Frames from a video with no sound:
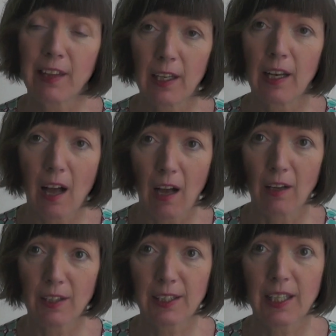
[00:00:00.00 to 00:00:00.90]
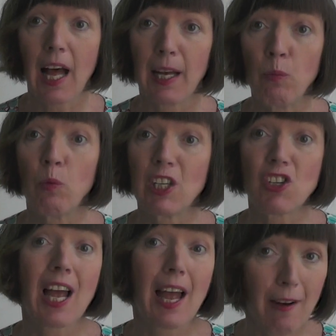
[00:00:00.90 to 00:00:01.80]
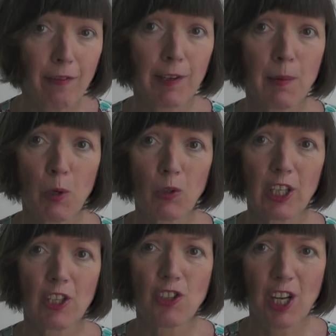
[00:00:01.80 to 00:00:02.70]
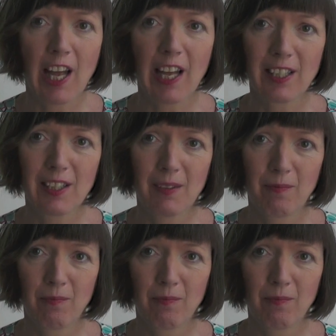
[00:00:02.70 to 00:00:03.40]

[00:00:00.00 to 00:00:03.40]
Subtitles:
that lasts and in which everybody shares.